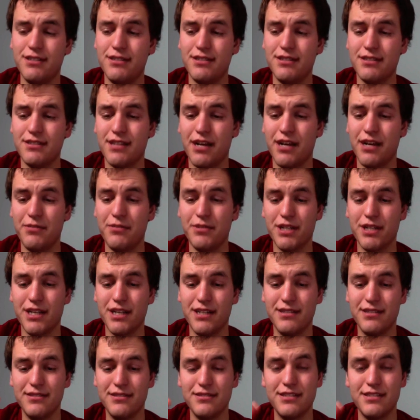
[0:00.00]
This camera
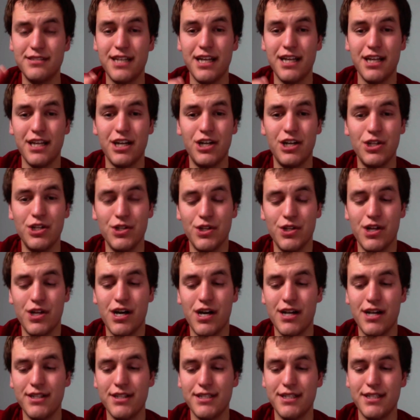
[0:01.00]
can take a
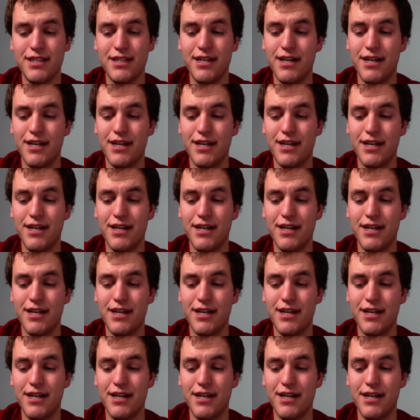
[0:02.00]
lot,